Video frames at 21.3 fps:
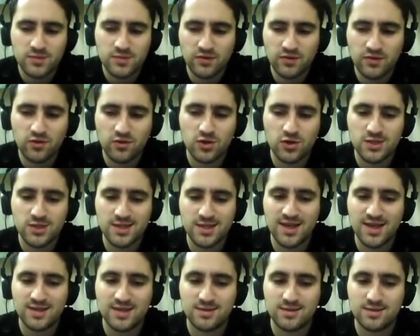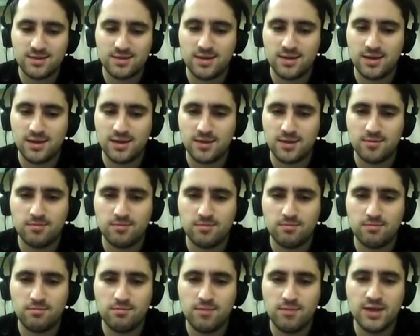Of course not.
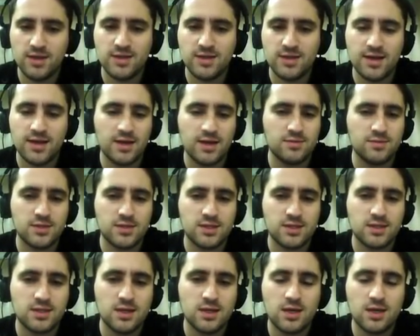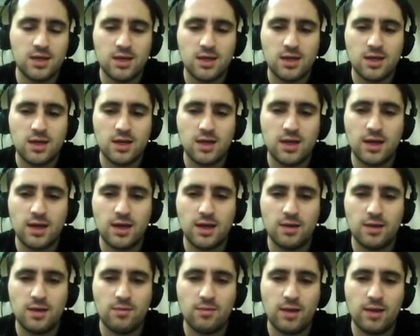Many times
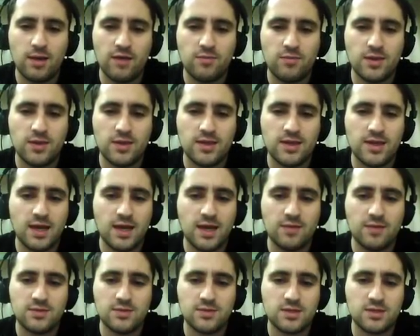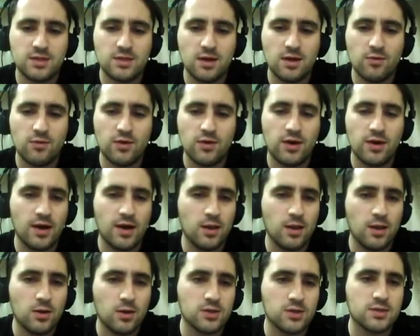I played games where I
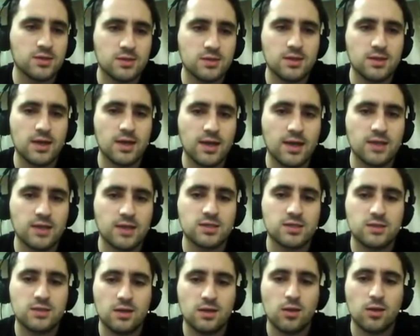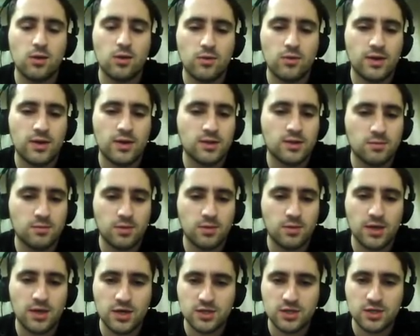lost against lower rated
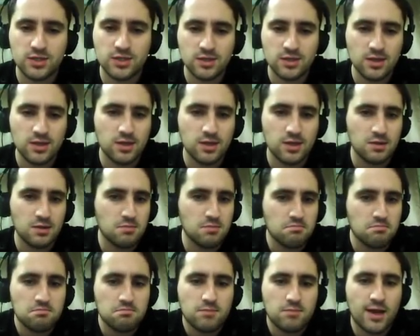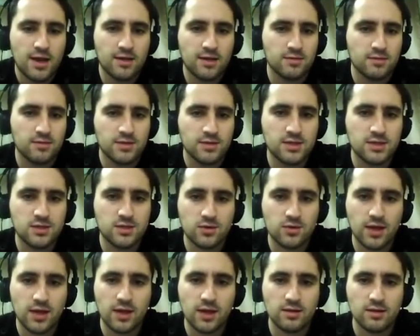players, and this is
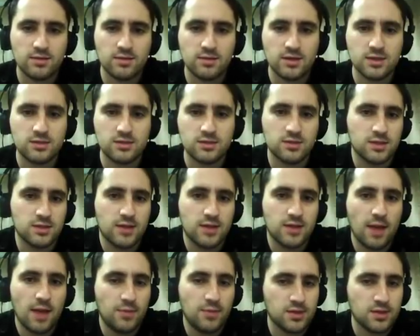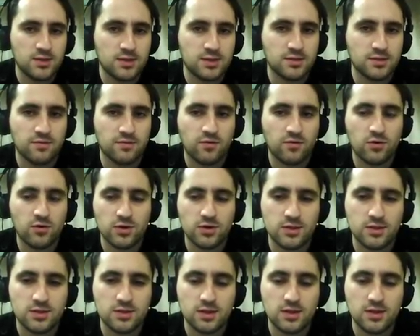okay. This happens, of
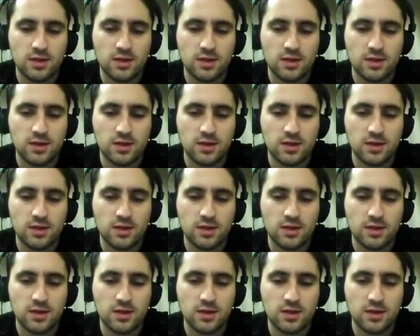course.